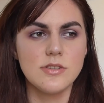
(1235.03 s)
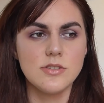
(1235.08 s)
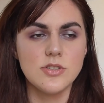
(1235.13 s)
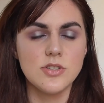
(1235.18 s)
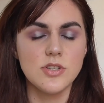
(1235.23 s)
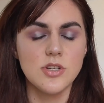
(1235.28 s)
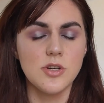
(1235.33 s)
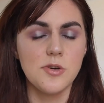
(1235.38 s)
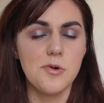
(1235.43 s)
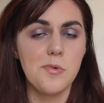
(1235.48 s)

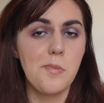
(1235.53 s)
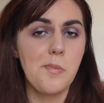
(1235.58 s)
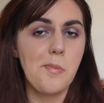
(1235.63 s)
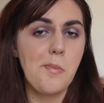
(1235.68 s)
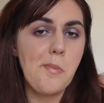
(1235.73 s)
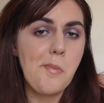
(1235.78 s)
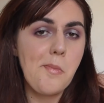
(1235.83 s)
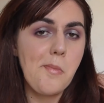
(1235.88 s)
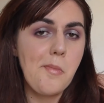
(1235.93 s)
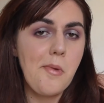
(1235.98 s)
so
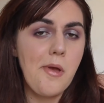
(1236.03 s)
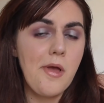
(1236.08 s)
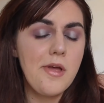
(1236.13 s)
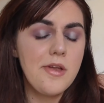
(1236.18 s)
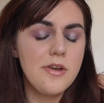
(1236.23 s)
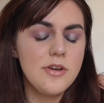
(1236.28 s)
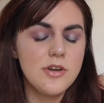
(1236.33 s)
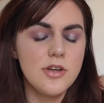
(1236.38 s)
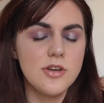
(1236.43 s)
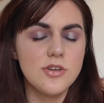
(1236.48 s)

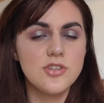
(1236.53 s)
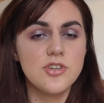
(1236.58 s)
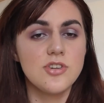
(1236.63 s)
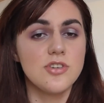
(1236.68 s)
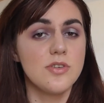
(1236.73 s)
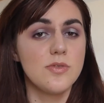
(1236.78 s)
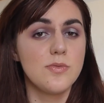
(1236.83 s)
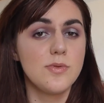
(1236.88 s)
not sure.